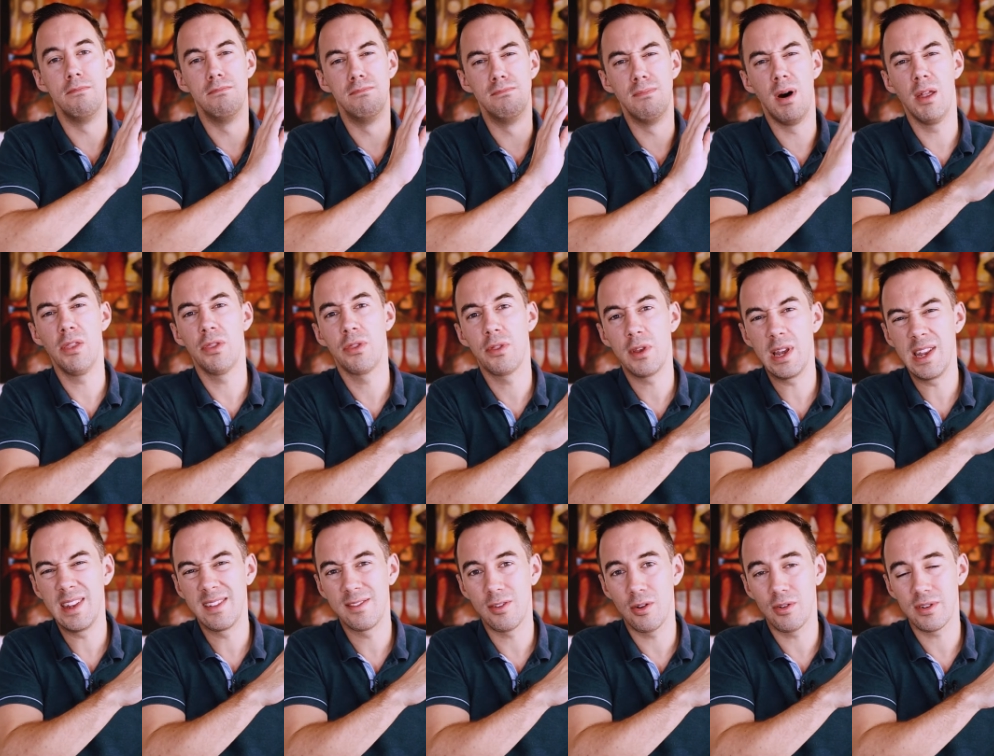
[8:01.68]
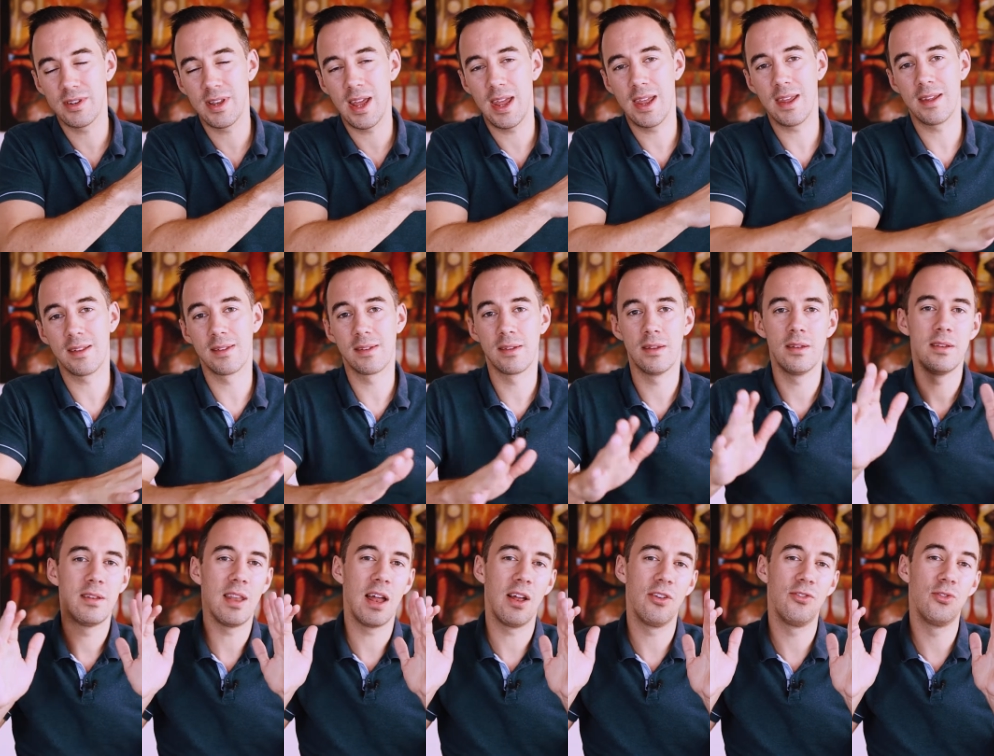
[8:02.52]
monthly stock takes
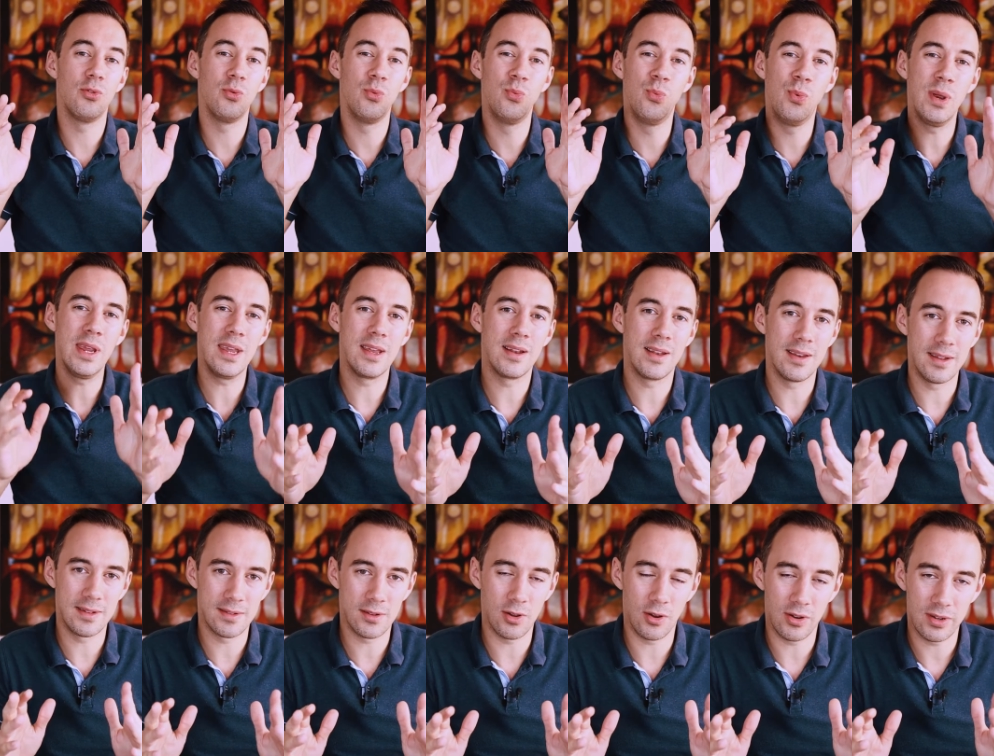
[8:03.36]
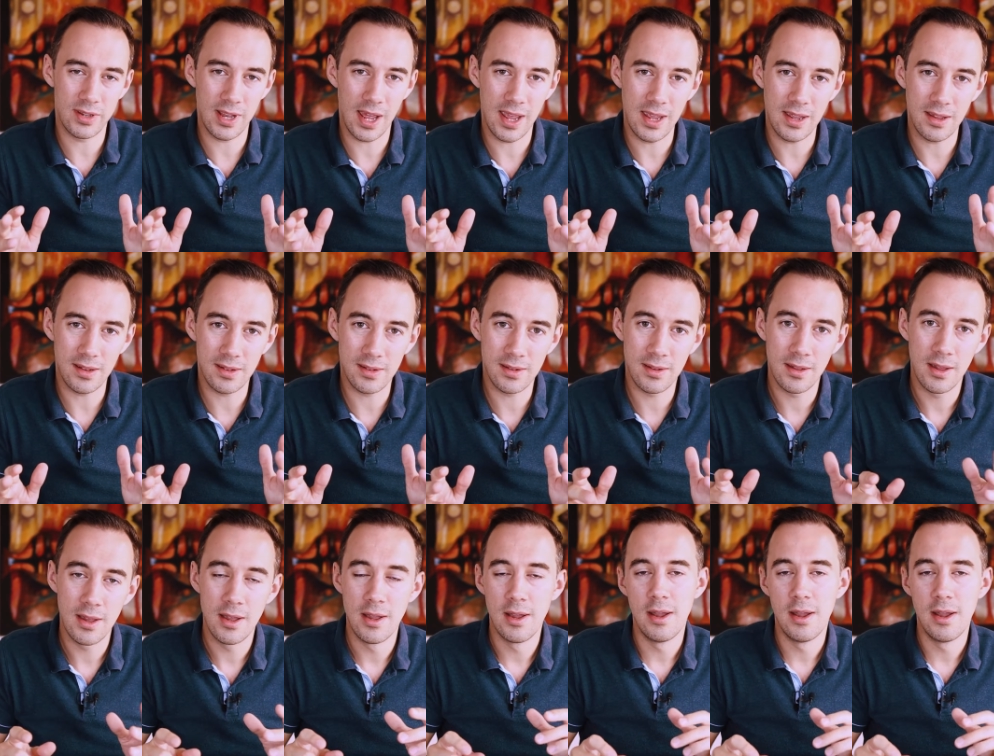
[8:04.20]
down to weekly stock takes.